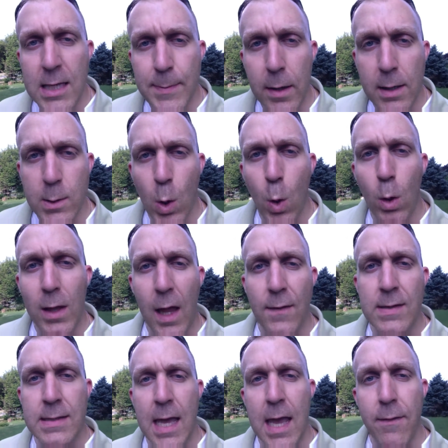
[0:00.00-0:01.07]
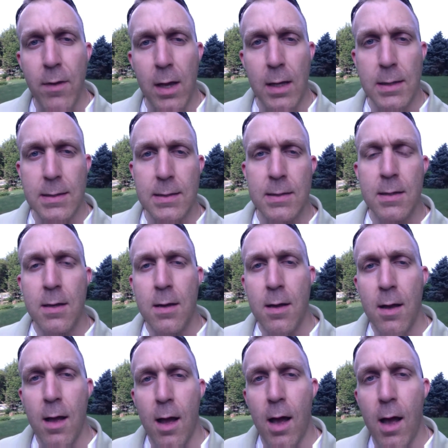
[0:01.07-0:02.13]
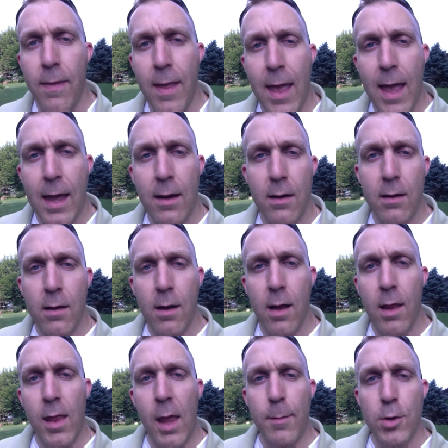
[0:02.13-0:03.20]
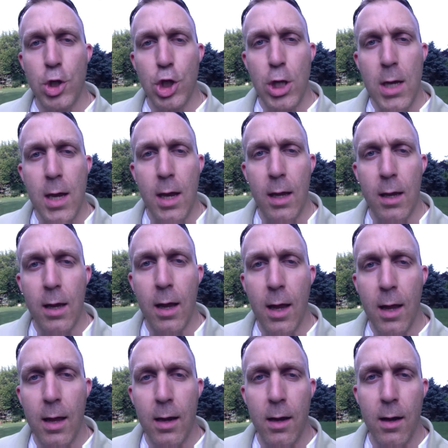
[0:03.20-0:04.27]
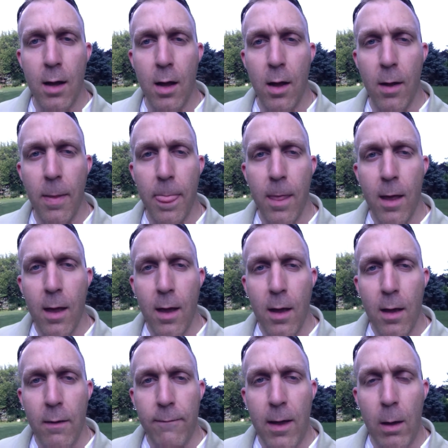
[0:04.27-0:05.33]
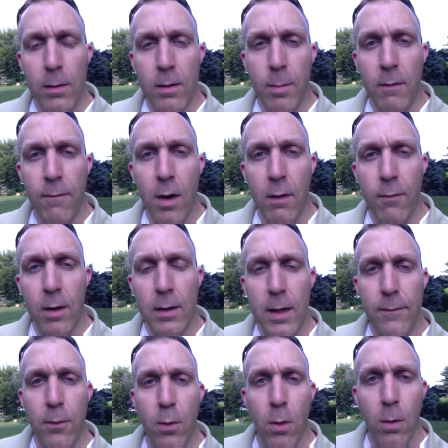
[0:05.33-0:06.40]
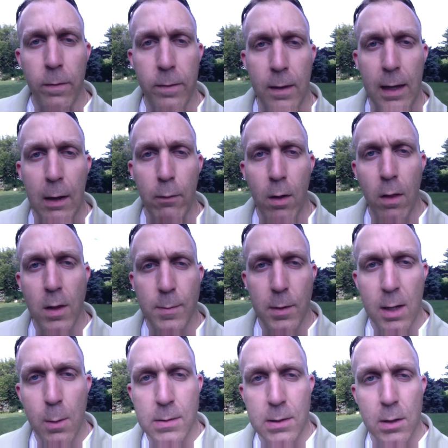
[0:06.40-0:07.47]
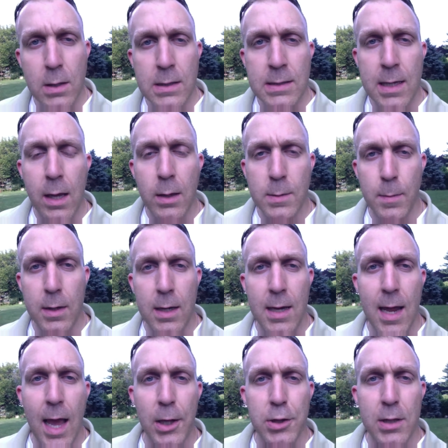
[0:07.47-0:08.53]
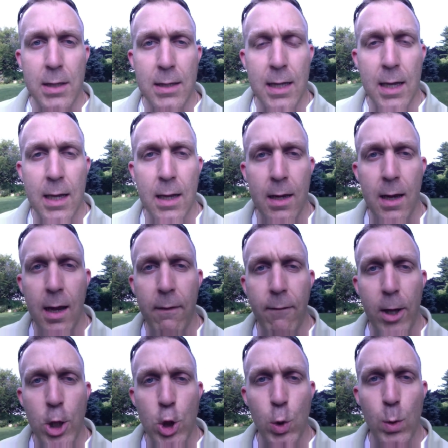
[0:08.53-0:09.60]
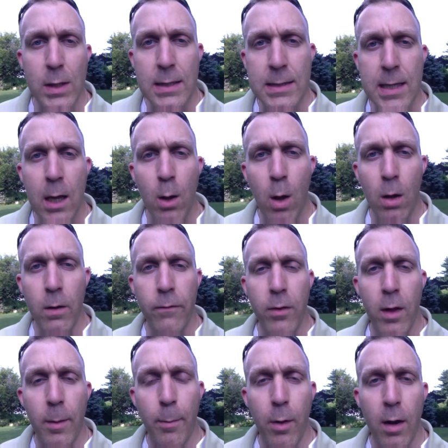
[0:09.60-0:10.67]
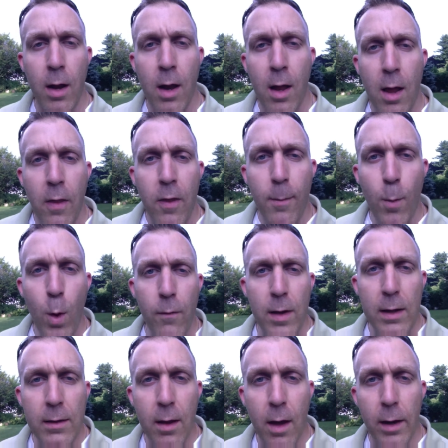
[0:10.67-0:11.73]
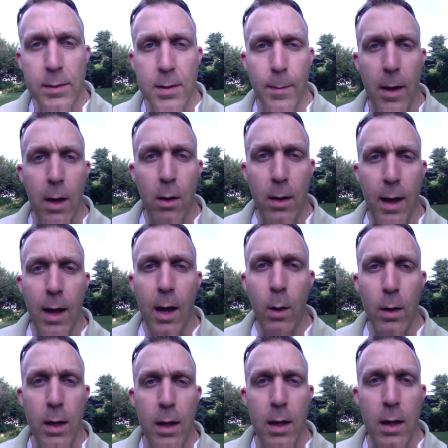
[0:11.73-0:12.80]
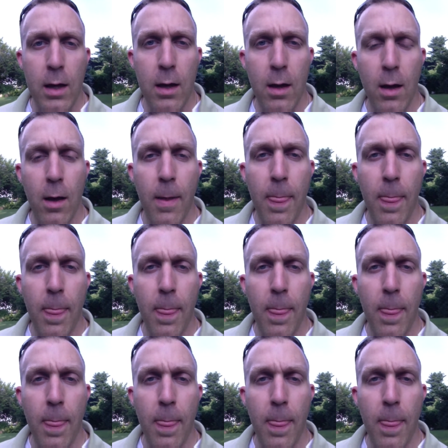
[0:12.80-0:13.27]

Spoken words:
spent his whole life savings on that machine, and found it to be very difficult to get rid of this. But he was a good salesman. He actually did eventually sell all of them. But the movie talks about how he